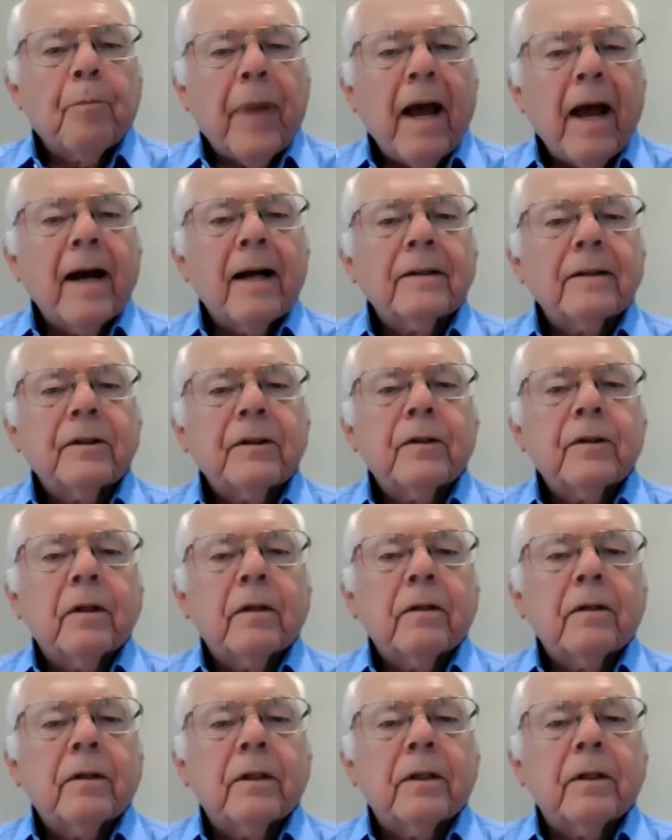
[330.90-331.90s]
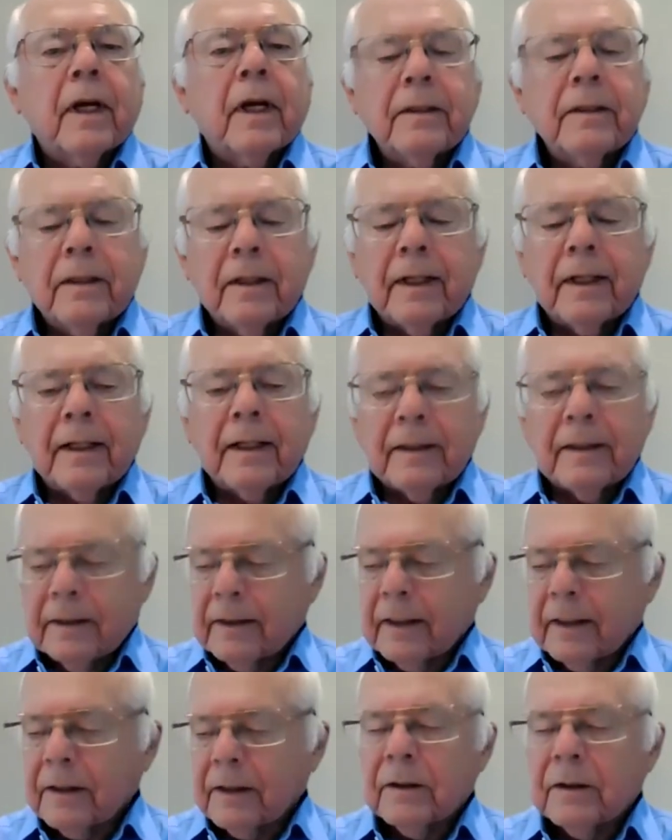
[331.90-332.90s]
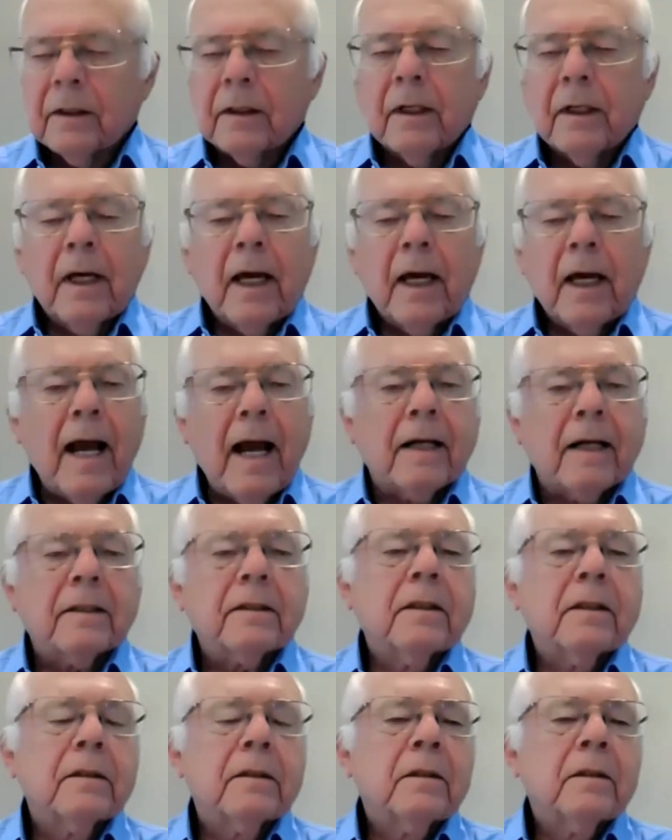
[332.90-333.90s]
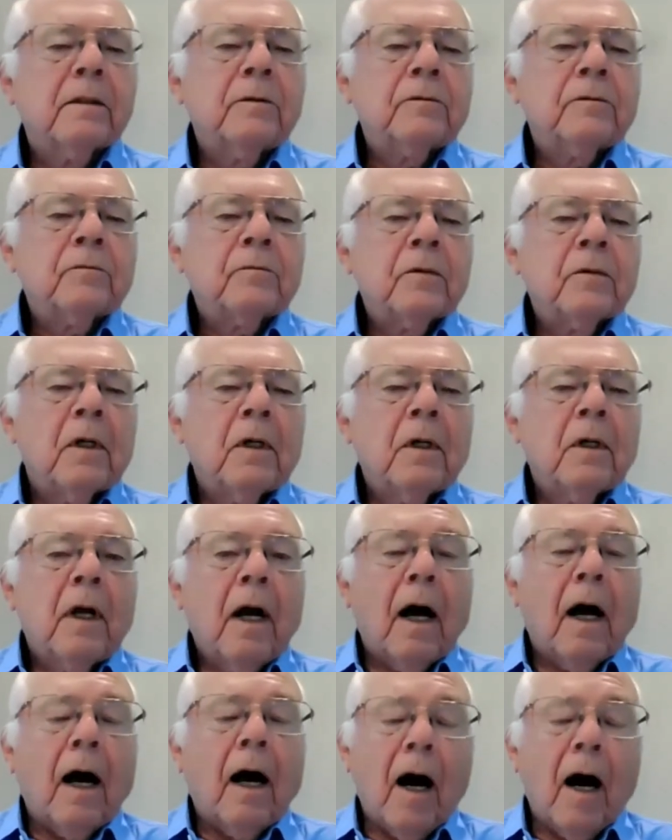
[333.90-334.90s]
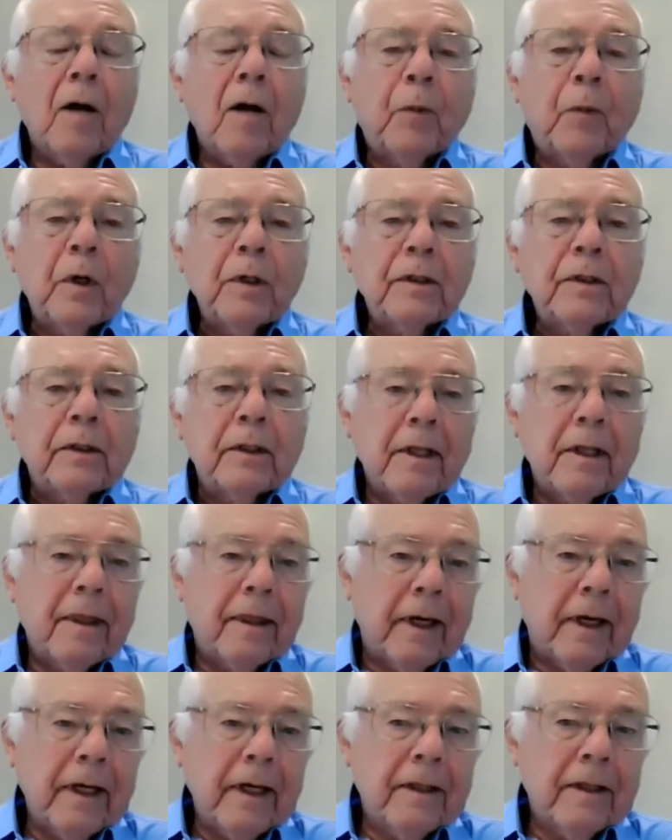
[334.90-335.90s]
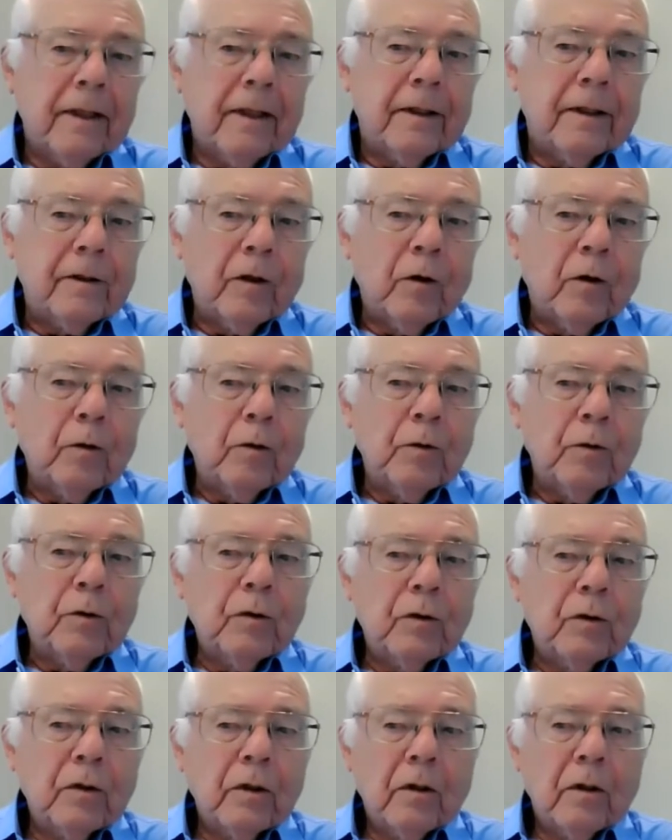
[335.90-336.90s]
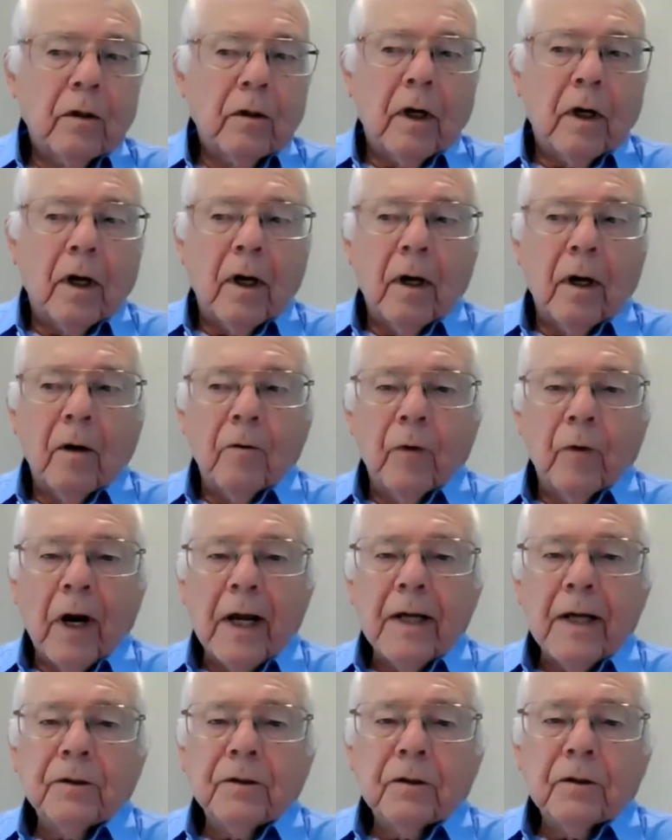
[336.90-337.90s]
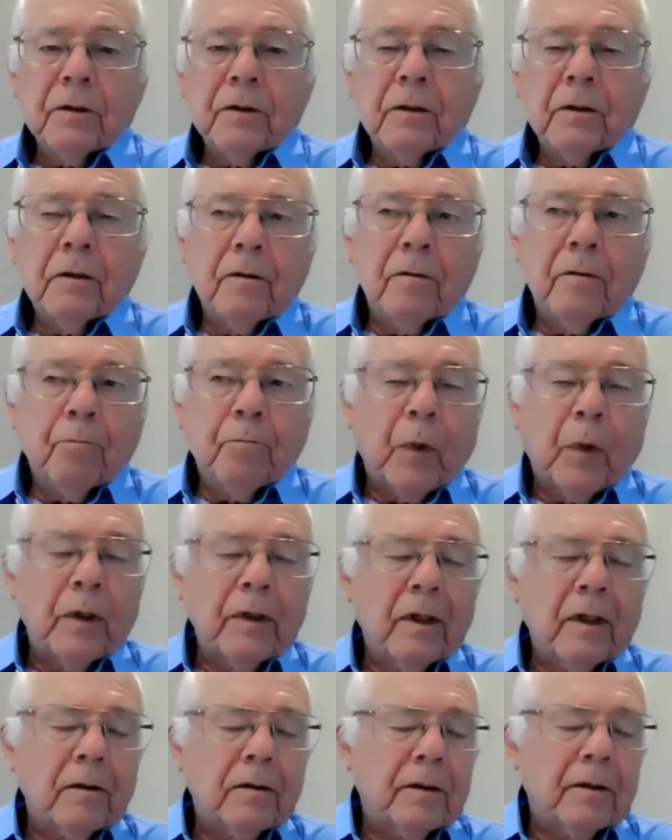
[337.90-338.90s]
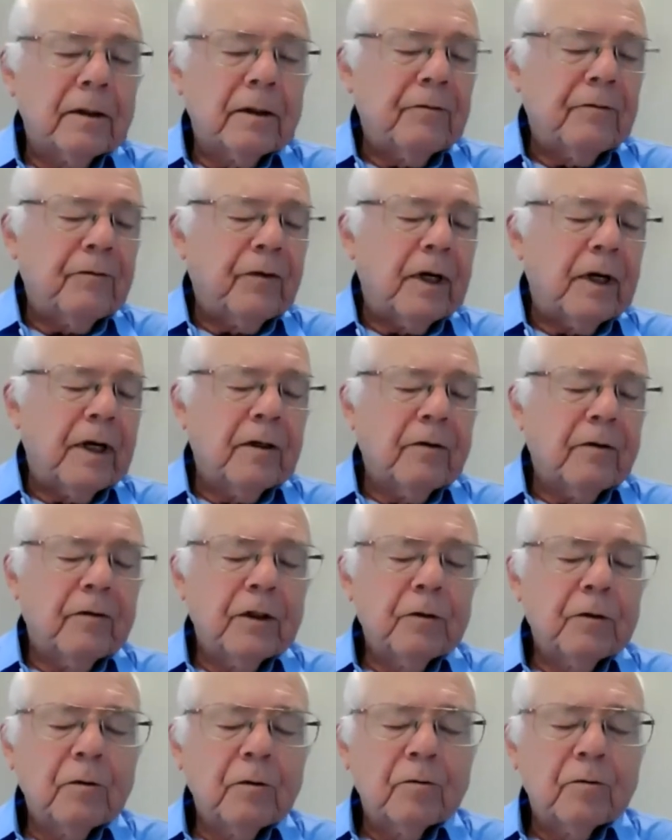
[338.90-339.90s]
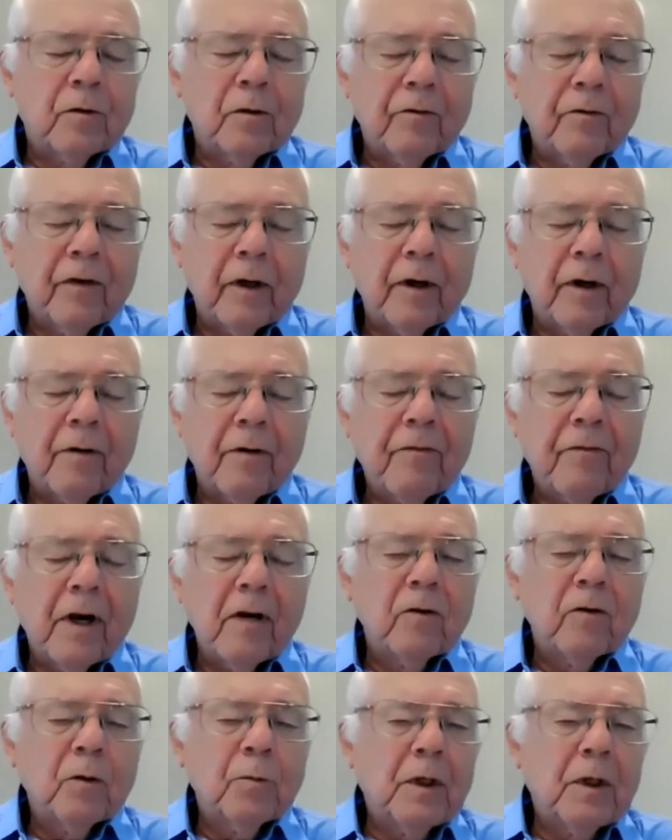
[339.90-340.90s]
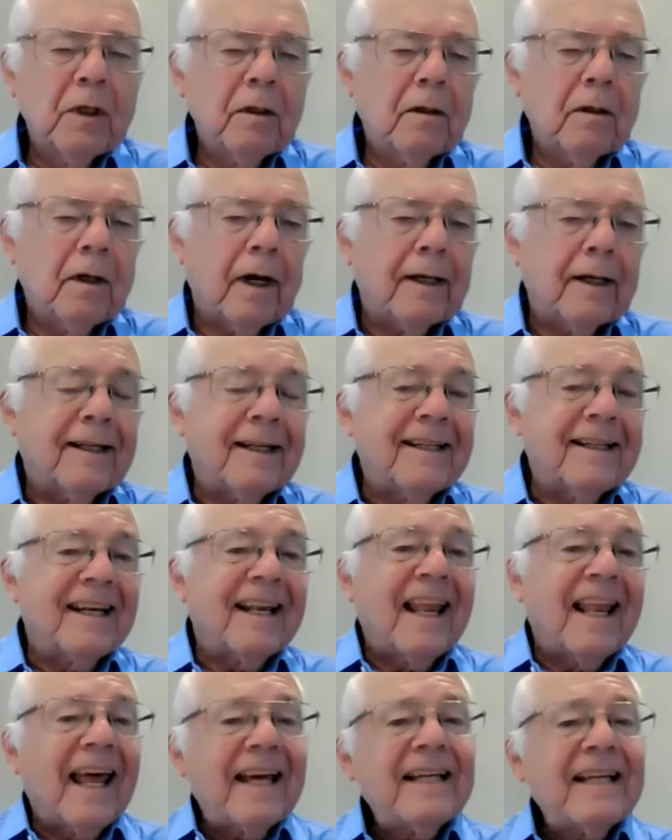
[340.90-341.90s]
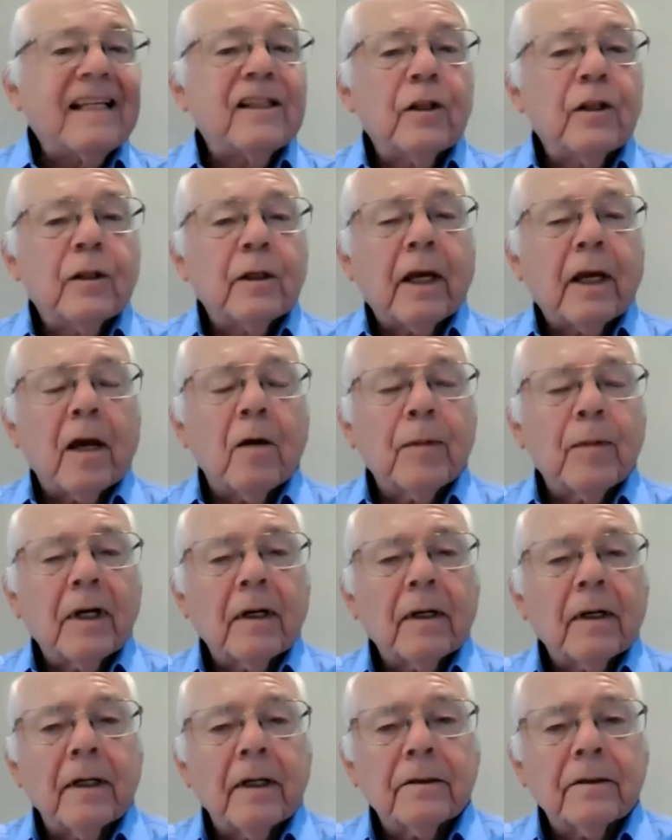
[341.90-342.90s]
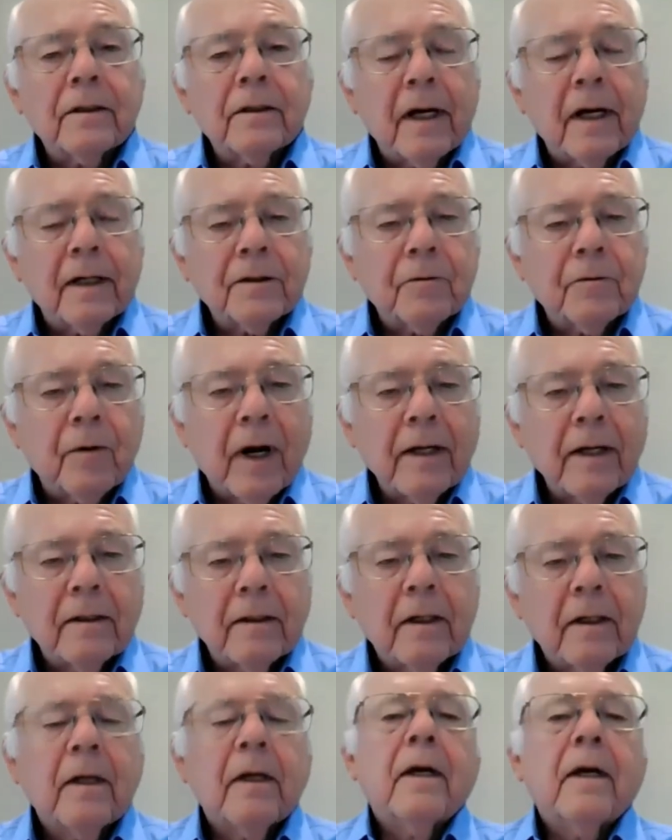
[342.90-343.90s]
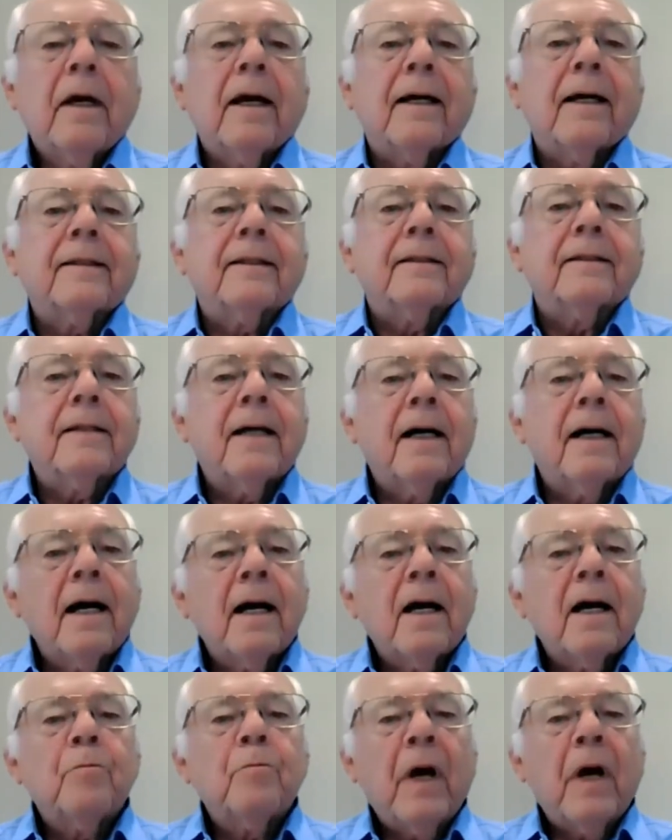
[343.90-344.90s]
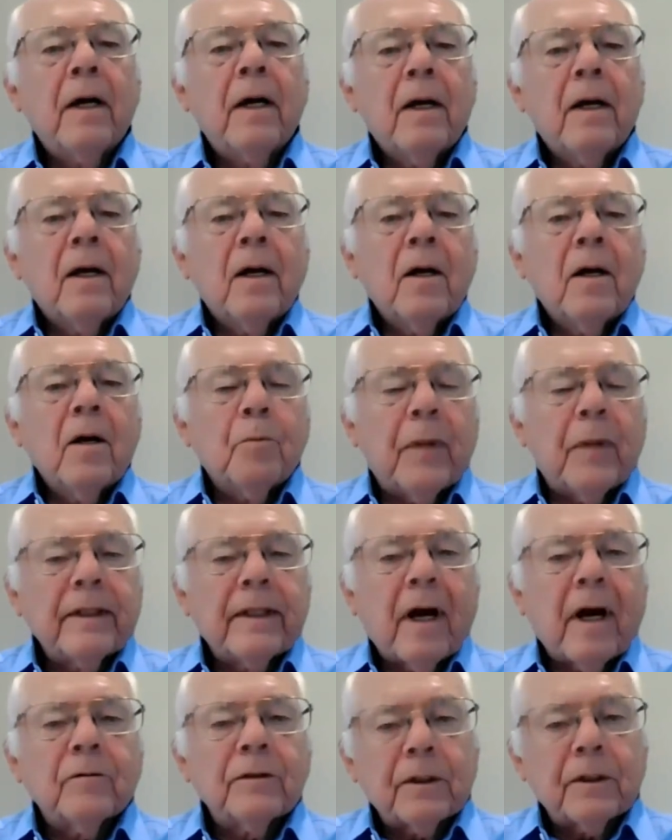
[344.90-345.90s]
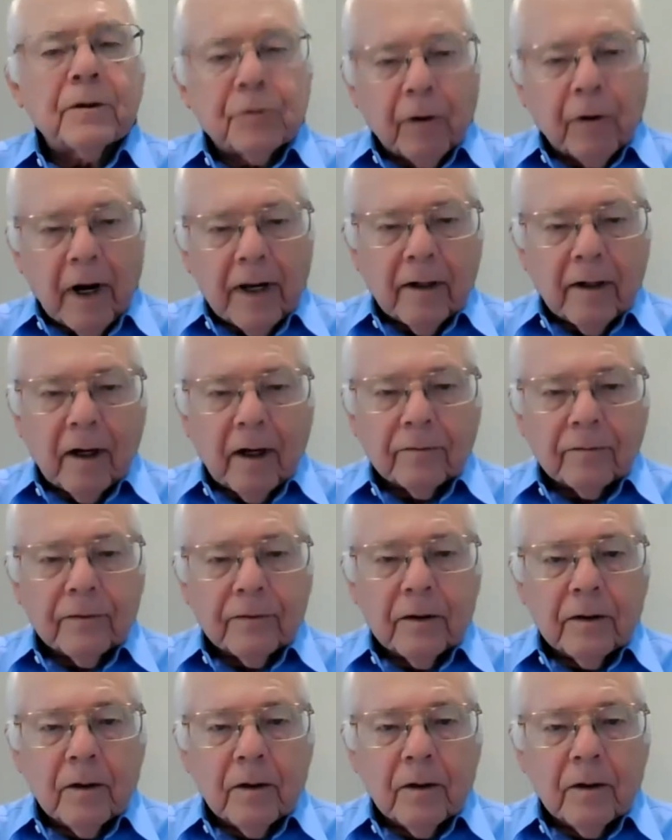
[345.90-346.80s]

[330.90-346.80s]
pass the 1986 Act. I personally think that those rates, particularly for individual, were very favorable. I didn't like the capital gains tax rate at the time, but that was a trade-off.